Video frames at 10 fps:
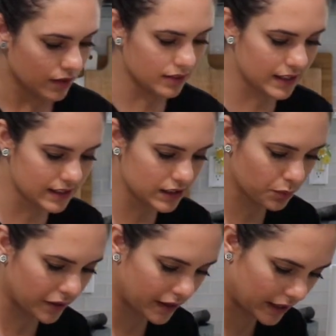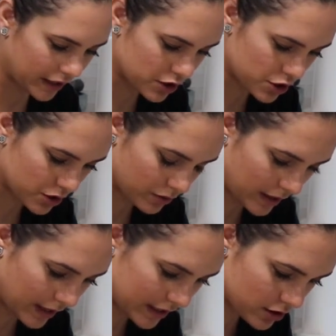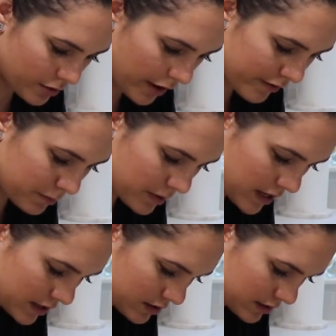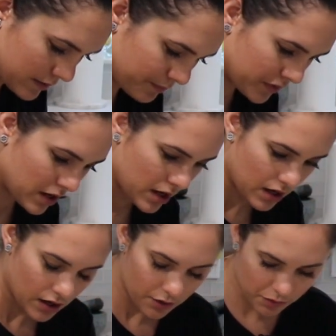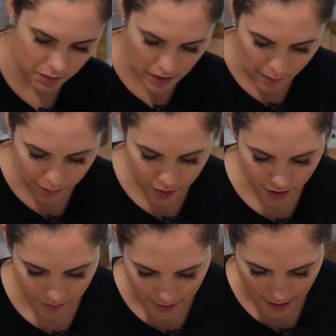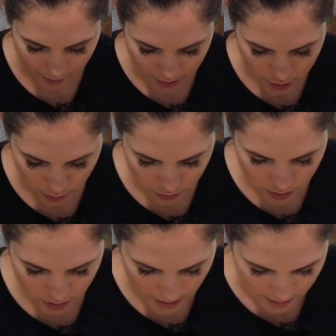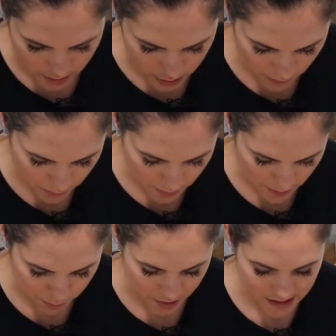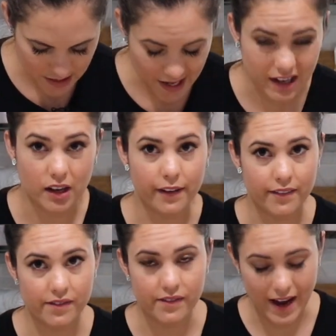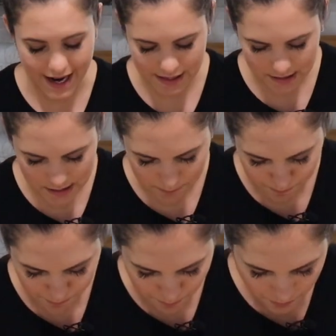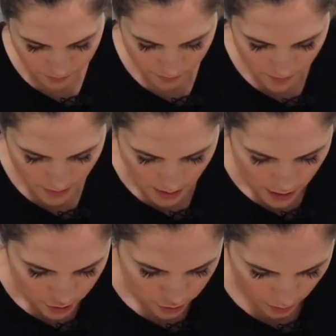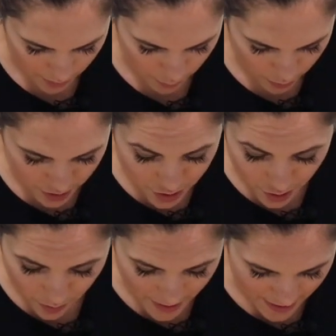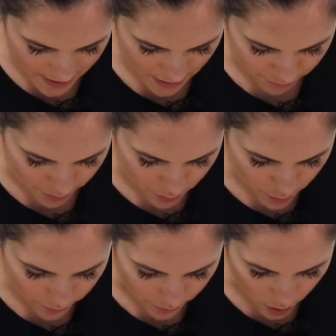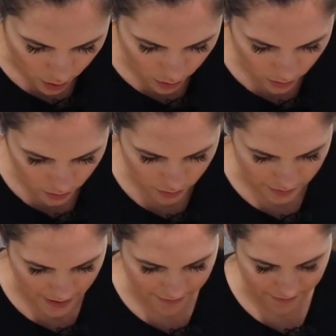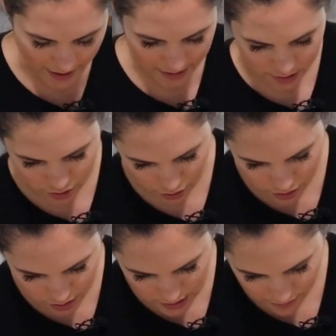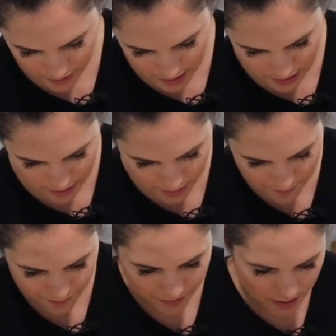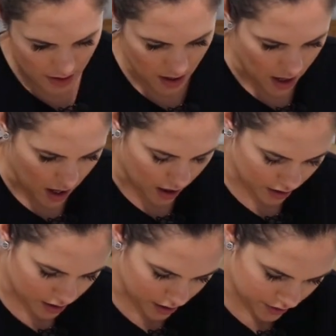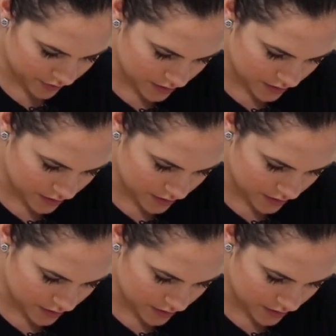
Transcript: This is what I like to do. I like to grab a piece. Remember how I told you that some of my brisket had a lot of fat? So I'm going to go ahead and remove all of that fat. So you see right here, a lot of